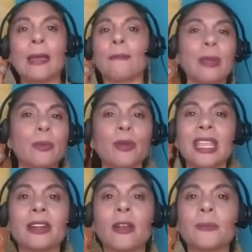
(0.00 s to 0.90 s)
people
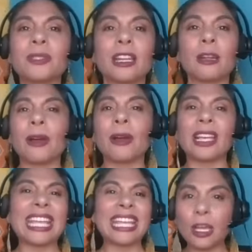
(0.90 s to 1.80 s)
that are upset about
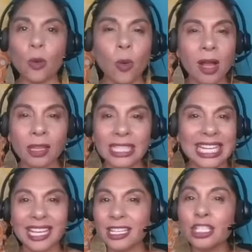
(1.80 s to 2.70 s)

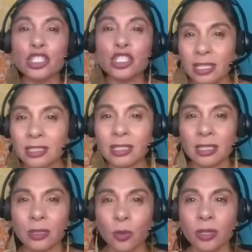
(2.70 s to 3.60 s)
inequality, injustice in
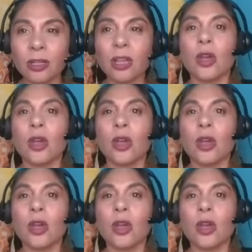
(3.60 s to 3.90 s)
the world.